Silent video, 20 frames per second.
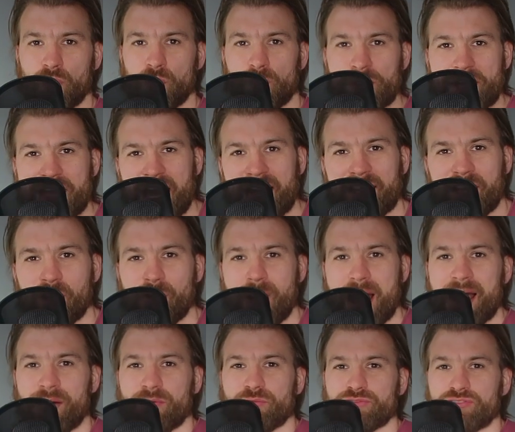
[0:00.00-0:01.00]
We can't go
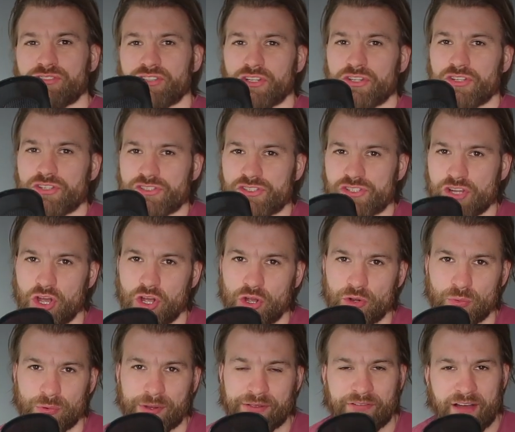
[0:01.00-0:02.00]
out, so
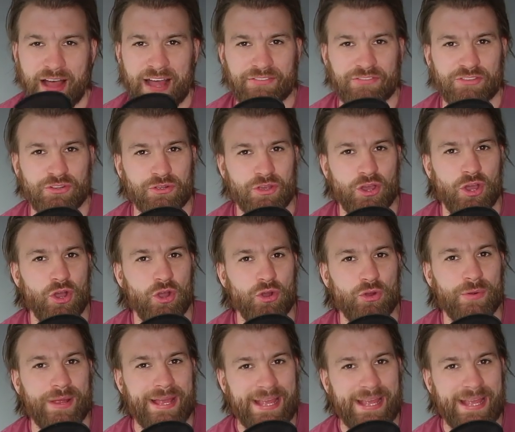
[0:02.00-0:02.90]
we've had to go